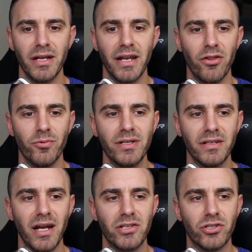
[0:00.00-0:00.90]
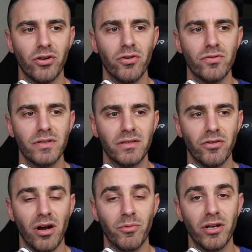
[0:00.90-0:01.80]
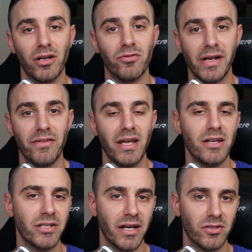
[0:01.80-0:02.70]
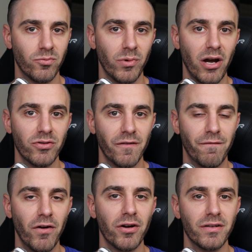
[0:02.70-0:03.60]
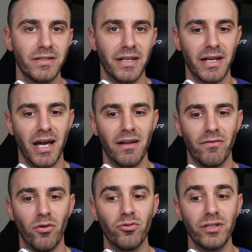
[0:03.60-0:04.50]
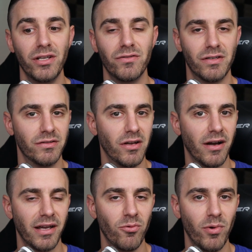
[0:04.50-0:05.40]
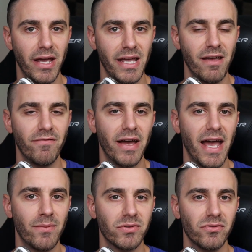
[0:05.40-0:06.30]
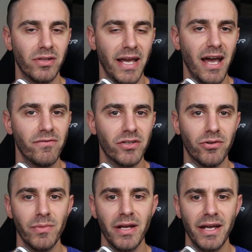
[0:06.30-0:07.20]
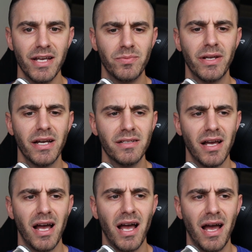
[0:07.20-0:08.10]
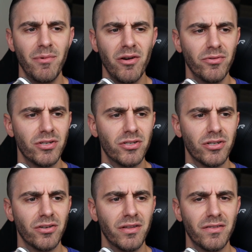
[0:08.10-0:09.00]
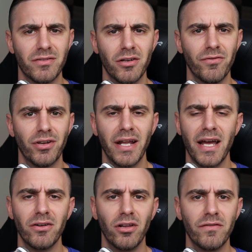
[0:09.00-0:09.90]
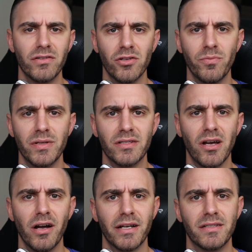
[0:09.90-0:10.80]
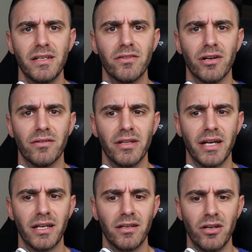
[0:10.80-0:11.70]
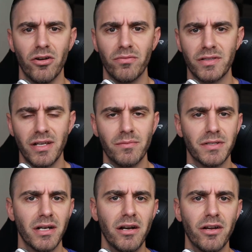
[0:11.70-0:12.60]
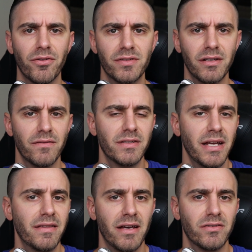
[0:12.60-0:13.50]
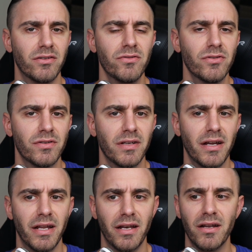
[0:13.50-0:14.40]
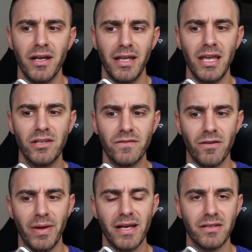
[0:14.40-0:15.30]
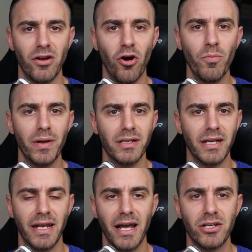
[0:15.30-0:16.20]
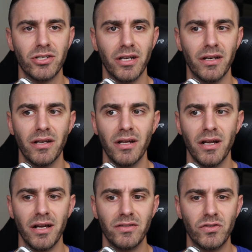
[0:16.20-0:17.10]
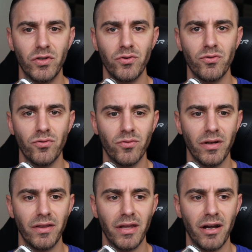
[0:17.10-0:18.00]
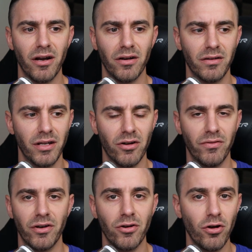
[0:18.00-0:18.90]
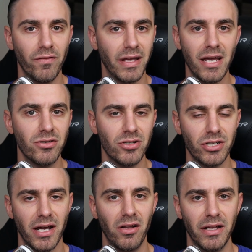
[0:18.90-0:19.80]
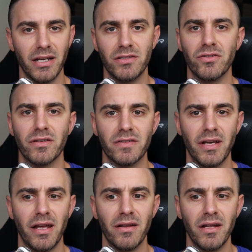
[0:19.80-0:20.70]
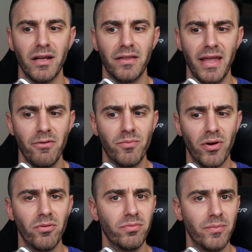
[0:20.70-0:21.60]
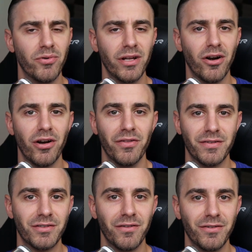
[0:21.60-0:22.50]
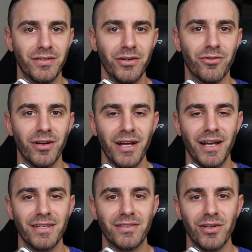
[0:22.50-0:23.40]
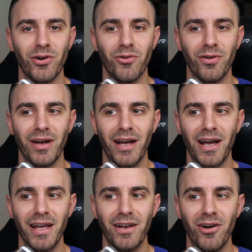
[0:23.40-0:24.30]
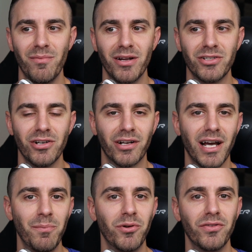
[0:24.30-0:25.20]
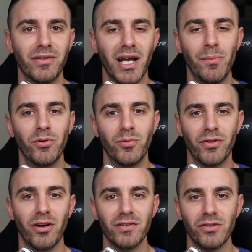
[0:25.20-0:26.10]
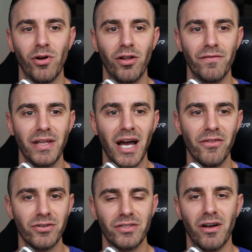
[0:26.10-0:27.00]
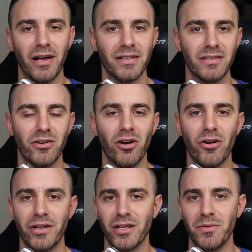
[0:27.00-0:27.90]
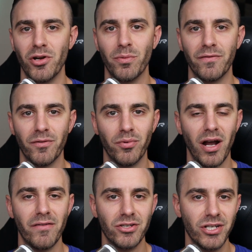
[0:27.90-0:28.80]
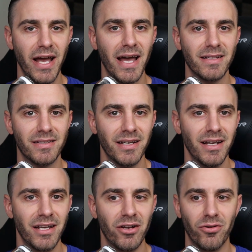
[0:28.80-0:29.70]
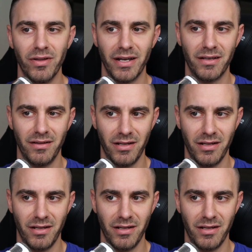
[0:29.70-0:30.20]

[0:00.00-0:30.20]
Now, the reason I chose, or I'm going to go down the Ajax route first and kind of only use the socket way if I absolutely have to, is because I'm not really sure that the server could handle all those open sockets either. Like, you know, same scenario, say you have 10,000 users signed in, each of them has an open connection to their you know their notification channel i guess you could say that would probably be pretty hard on the server too so uh, you know i'm not sure coupled coupled with also all of the other sockets that are already going to be open for private chats you know like